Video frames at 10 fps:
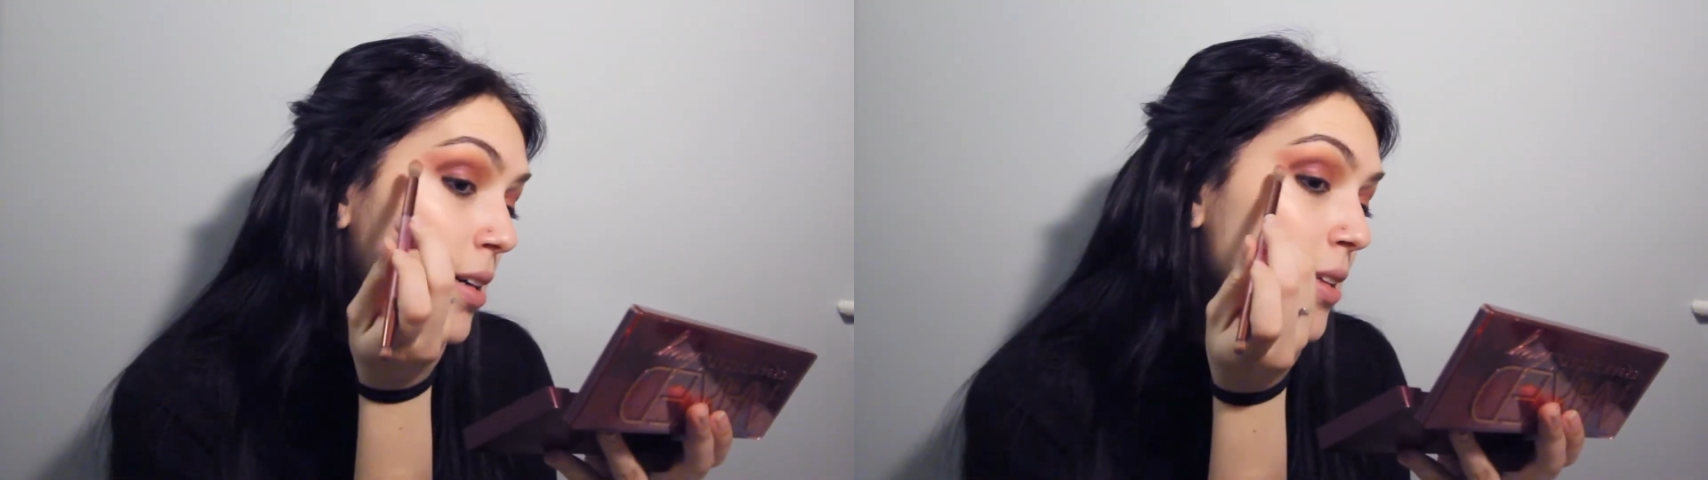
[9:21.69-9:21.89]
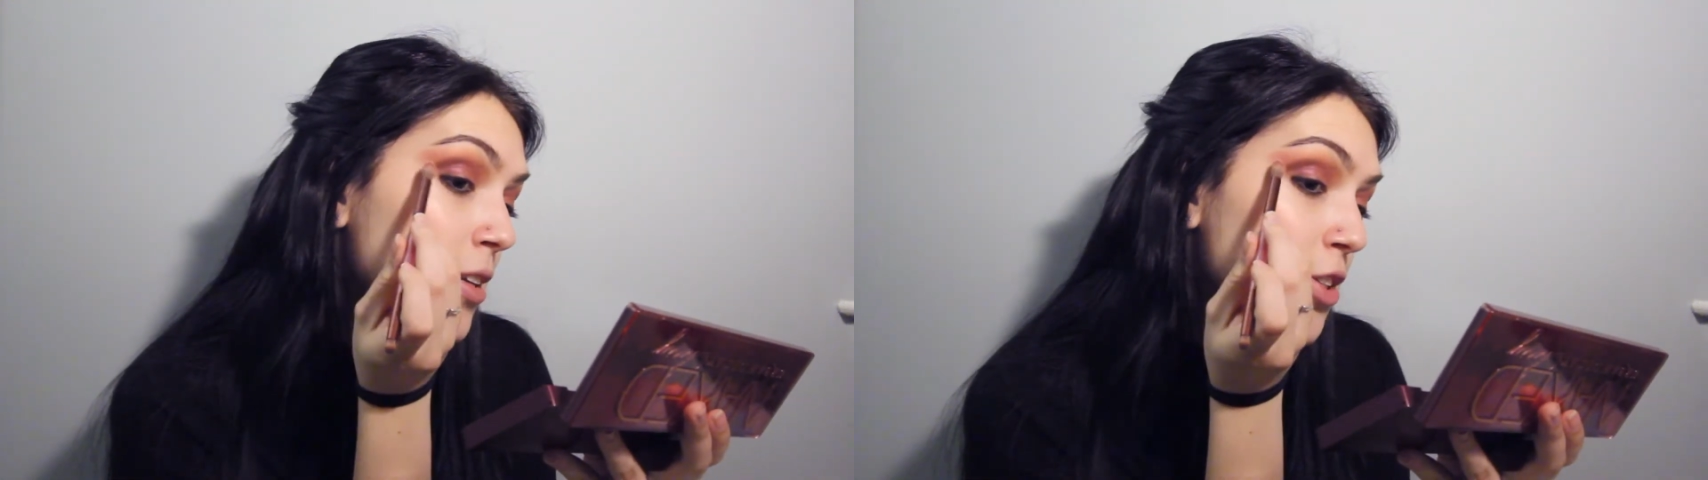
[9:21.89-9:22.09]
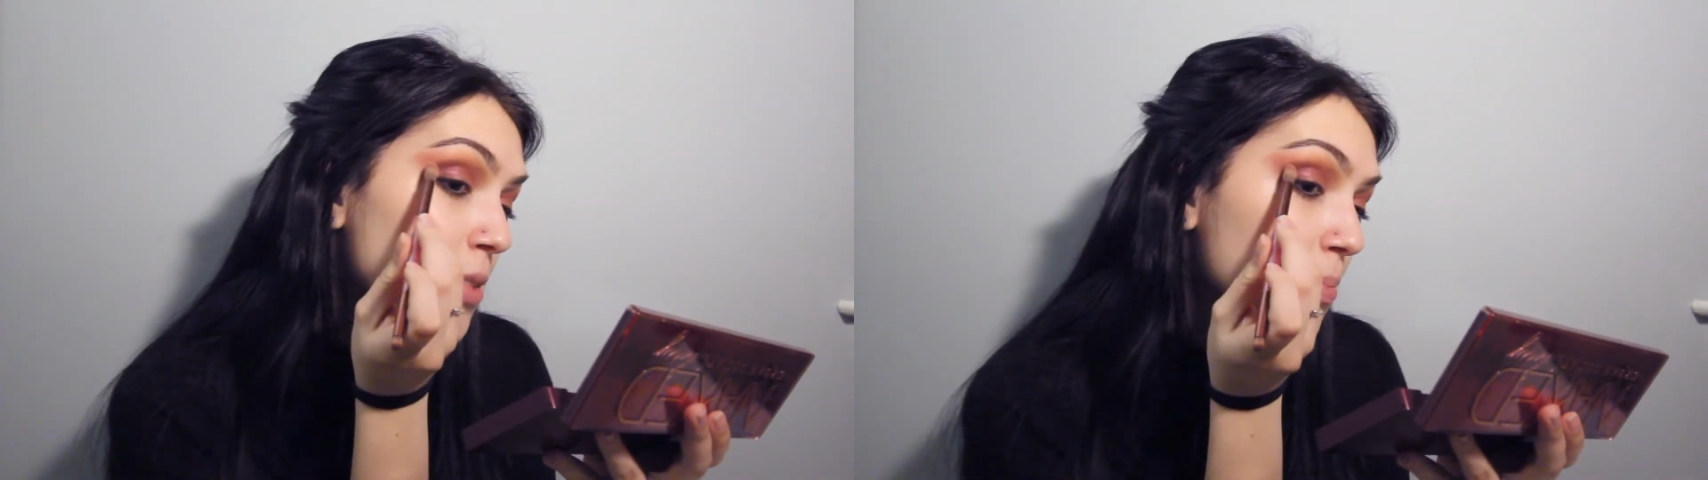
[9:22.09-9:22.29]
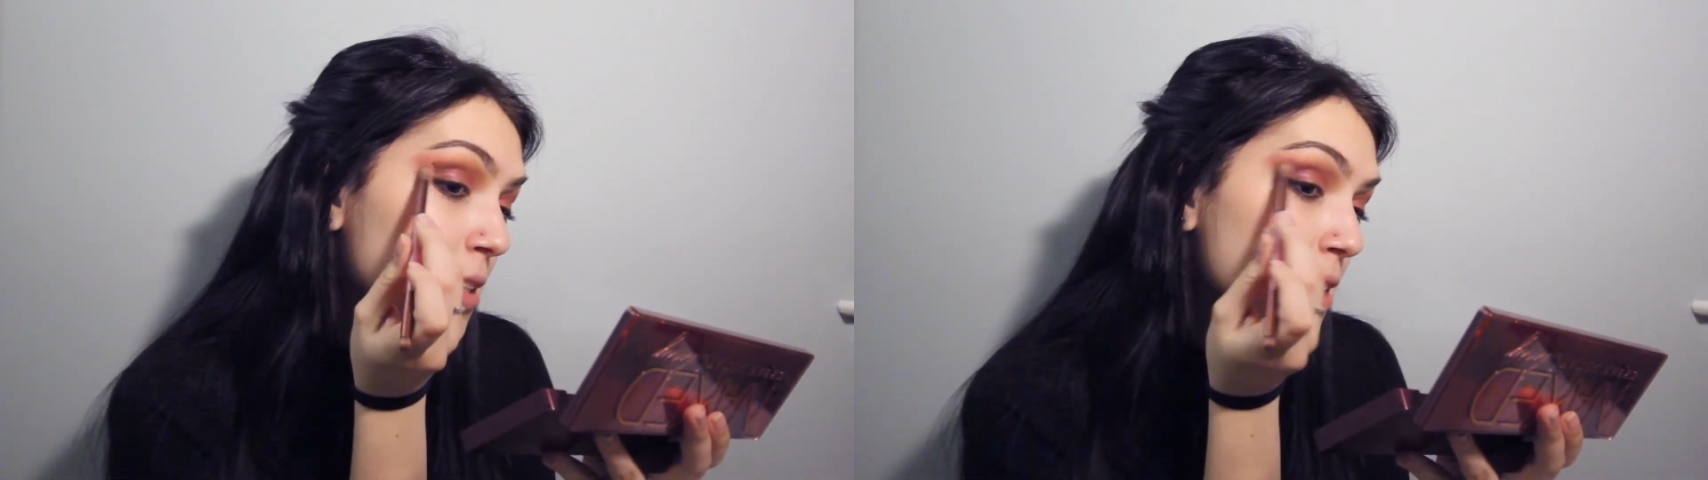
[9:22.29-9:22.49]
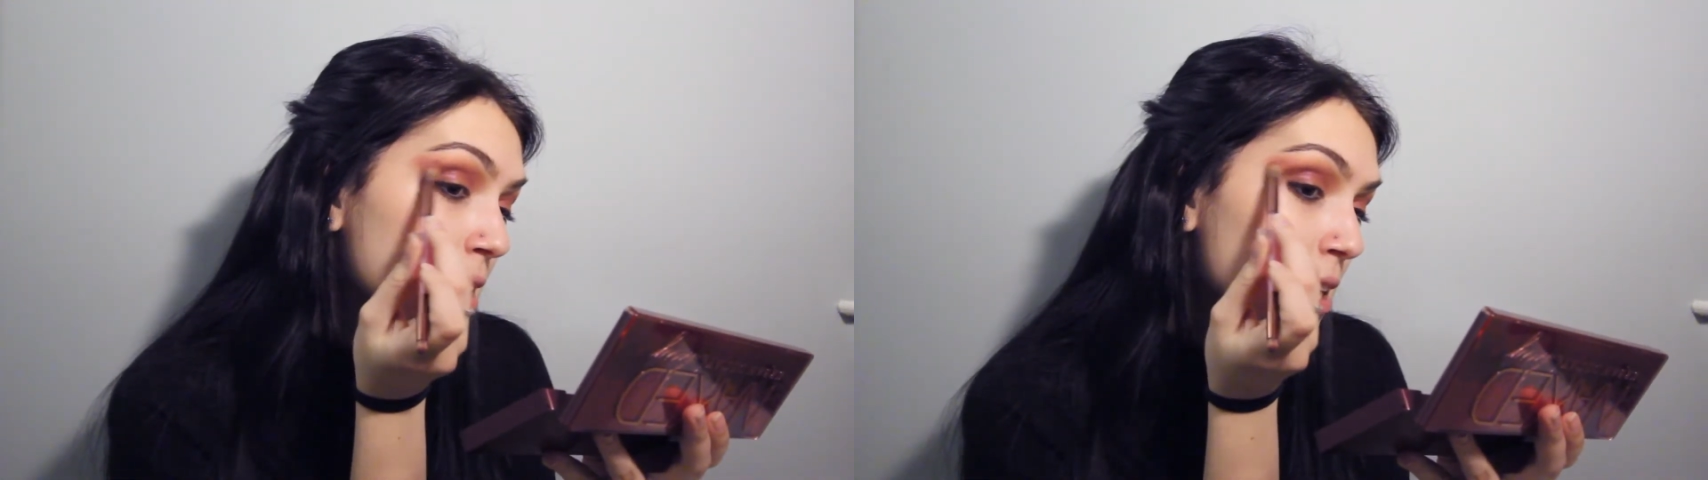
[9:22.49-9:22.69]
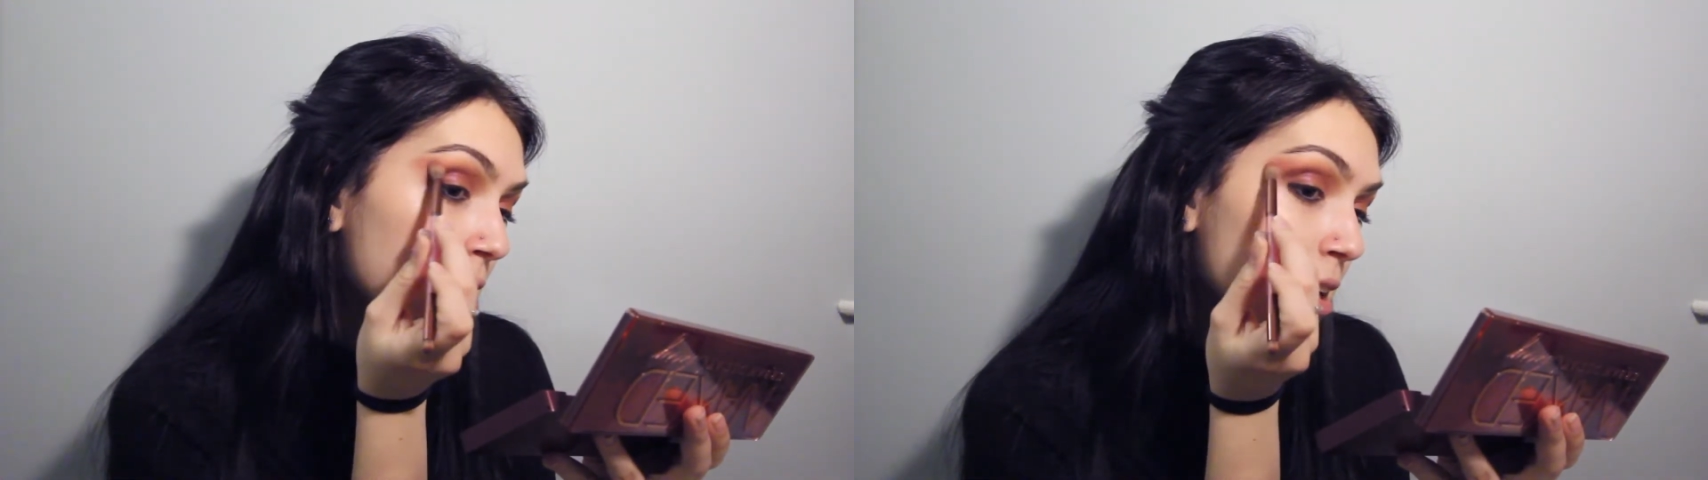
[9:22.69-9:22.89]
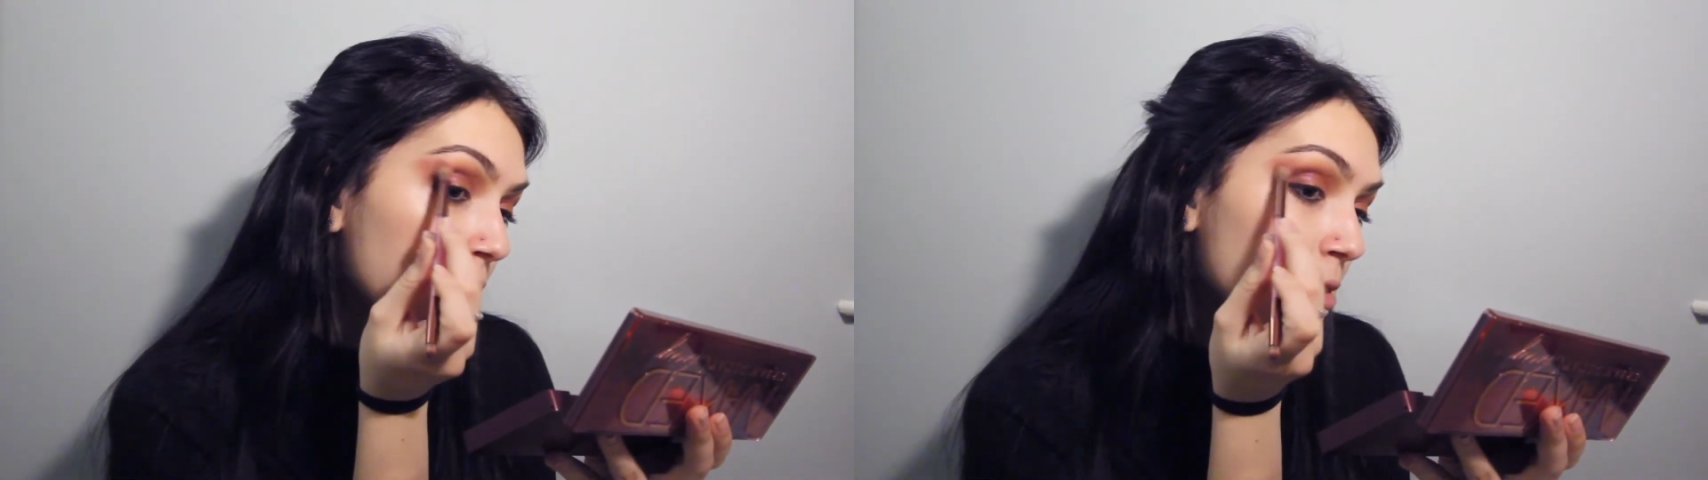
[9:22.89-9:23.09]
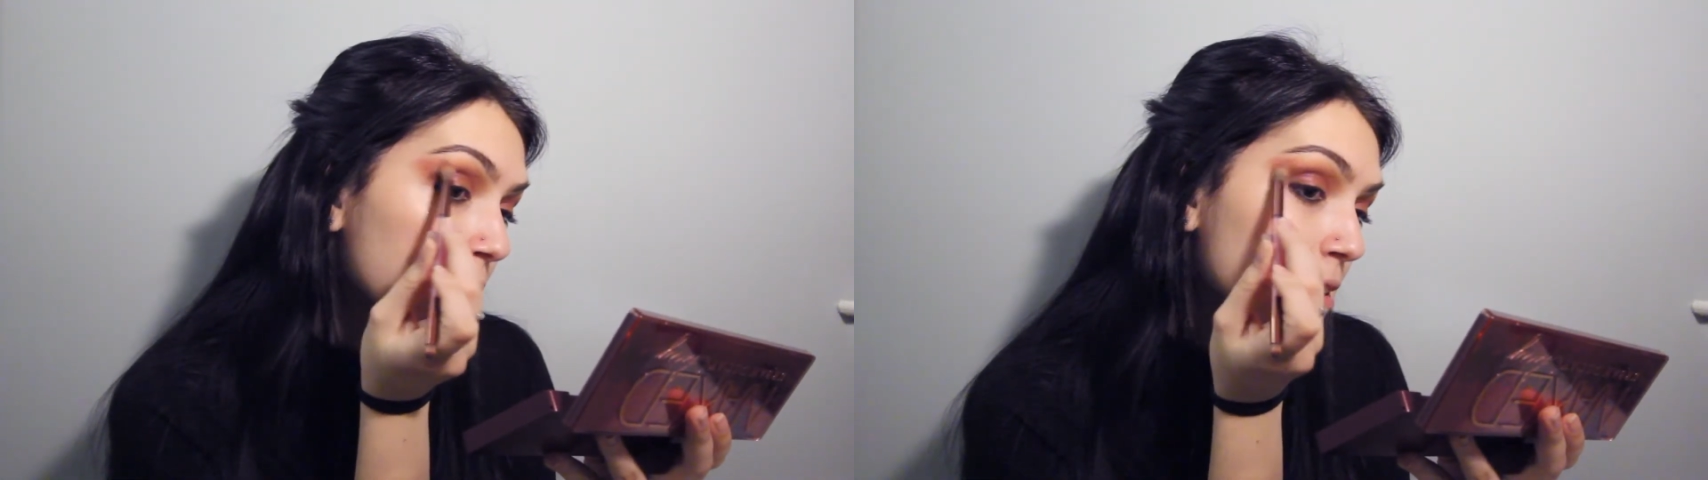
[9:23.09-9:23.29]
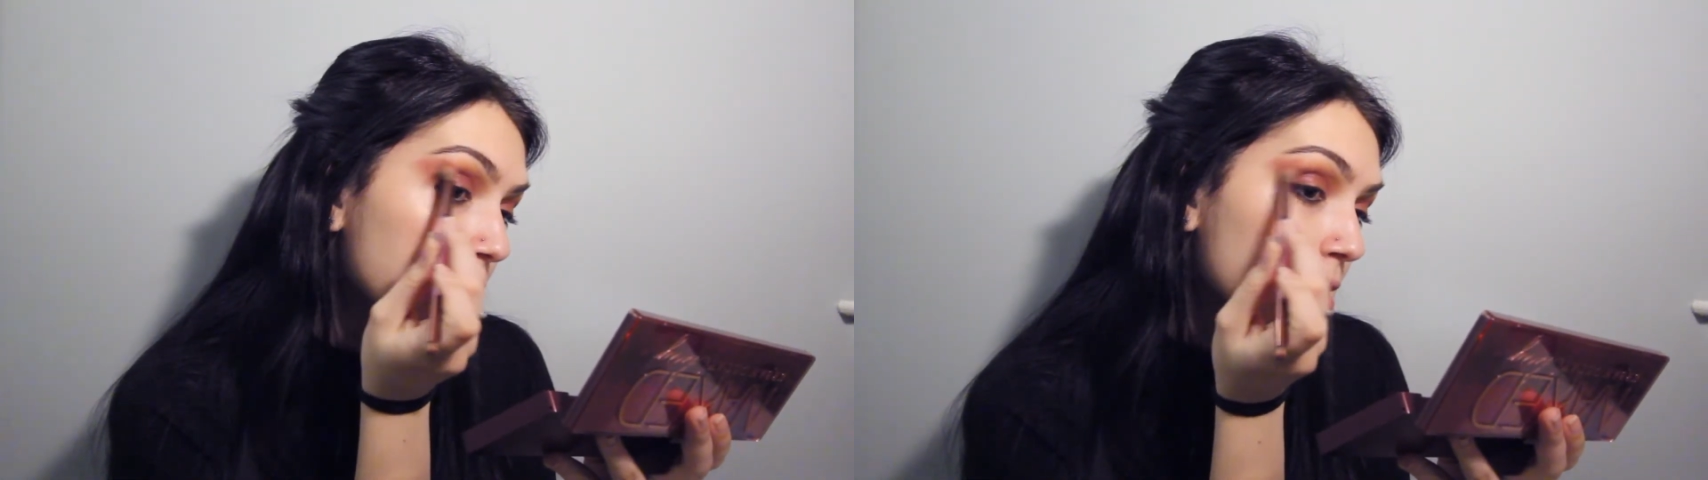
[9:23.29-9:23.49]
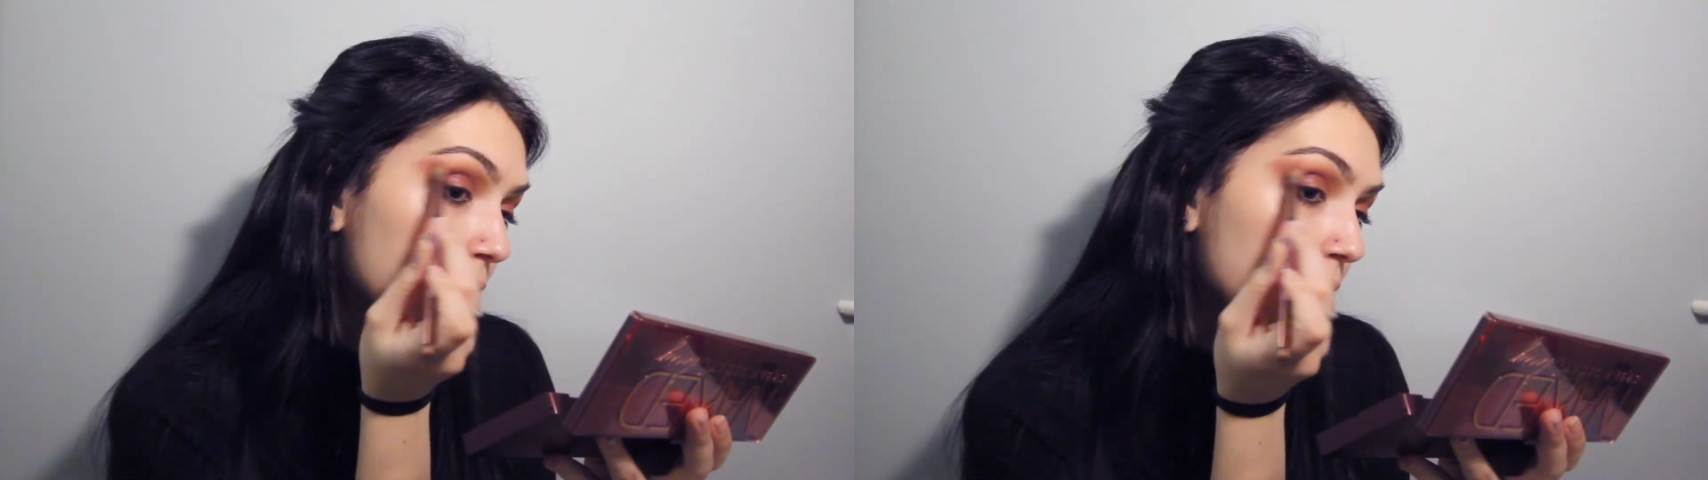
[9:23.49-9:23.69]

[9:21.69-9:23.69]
and then just blending it out with